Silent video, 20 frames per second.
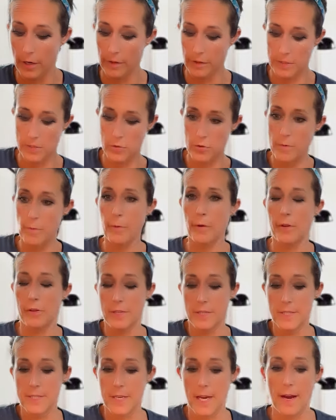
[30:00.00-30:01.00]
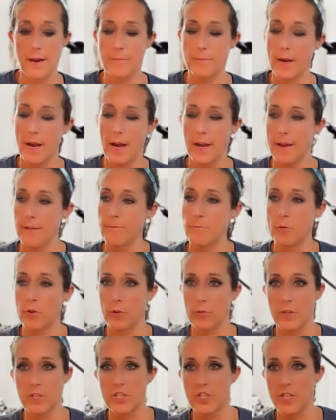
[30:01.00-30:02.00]
let's repull these. I have more
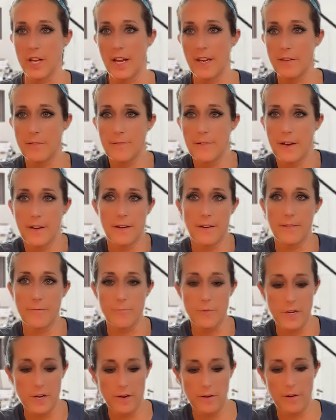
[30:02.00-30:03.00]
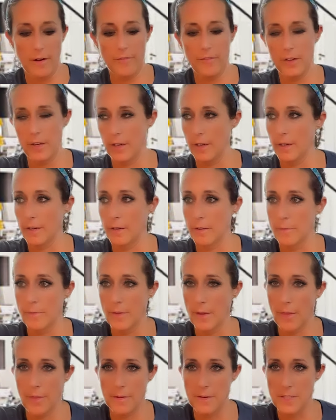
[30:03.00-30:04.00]
questions. We don't have any,
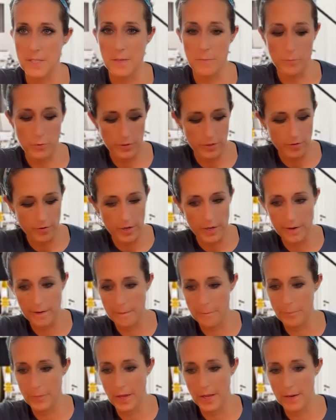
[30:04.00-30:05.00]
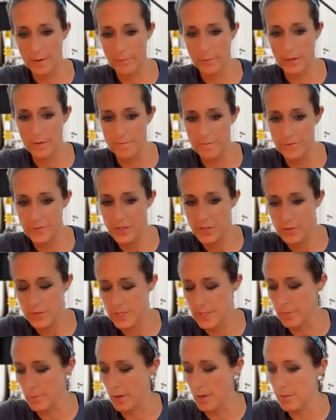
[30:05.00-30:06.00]
nothing's complete right now. And I'm
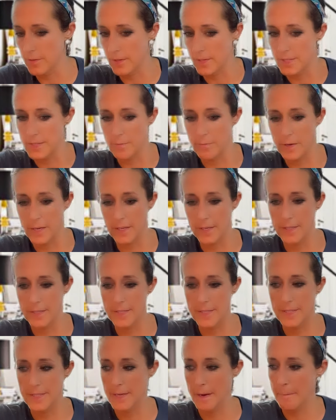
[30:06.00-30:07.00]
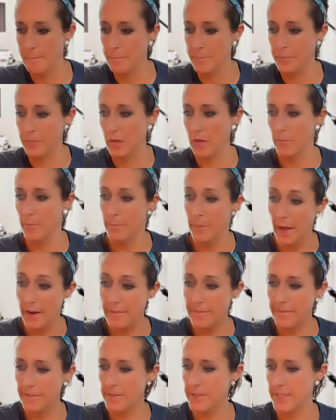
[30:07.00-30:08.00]
confused about this because
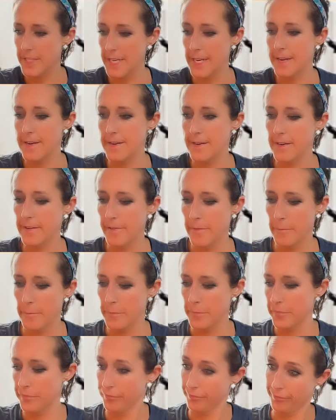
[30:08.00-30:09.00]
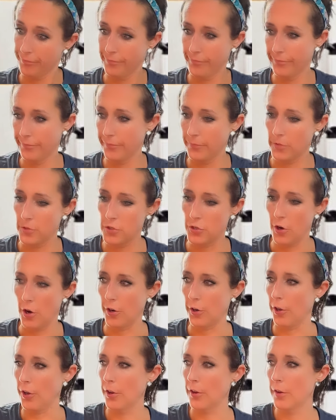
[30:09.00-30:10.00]
Bennifer is here.
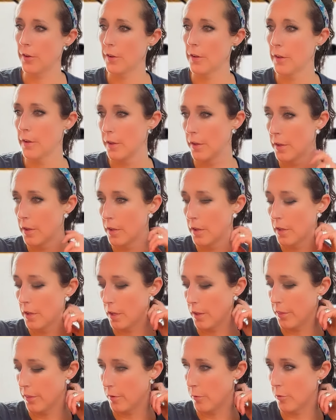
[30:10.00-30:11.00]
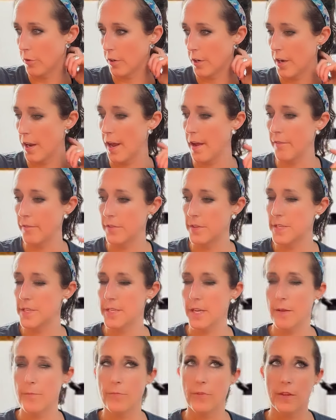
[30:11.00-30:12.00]
Shocking. I think we're gonna have the
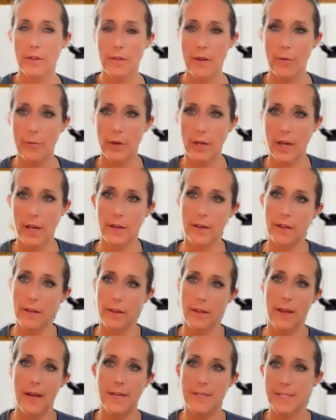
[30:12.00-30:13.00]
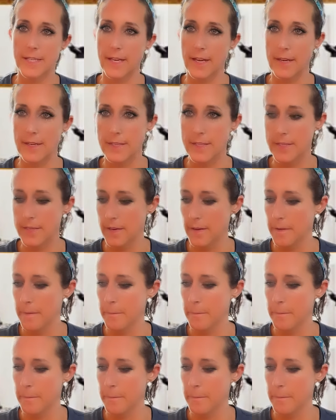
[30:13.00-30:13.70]
same thing that we had in the last case.